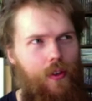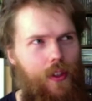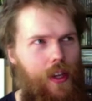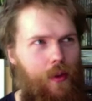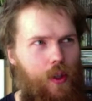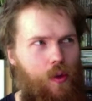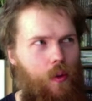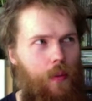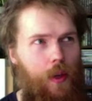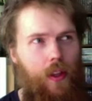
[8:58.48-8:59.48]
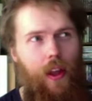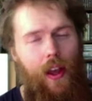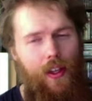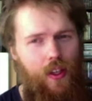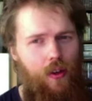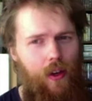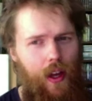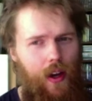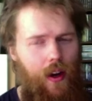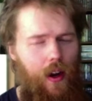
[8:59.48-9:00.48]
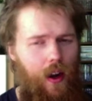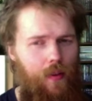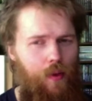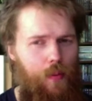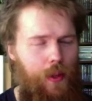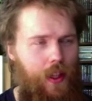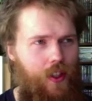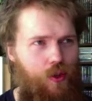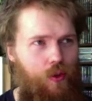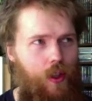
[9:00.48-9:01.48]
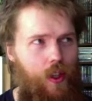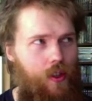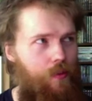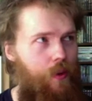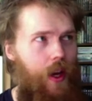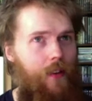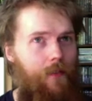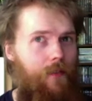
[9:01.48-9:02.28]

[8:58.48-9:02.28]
say what you will about the Hays Code era Hollywood, but the studios were in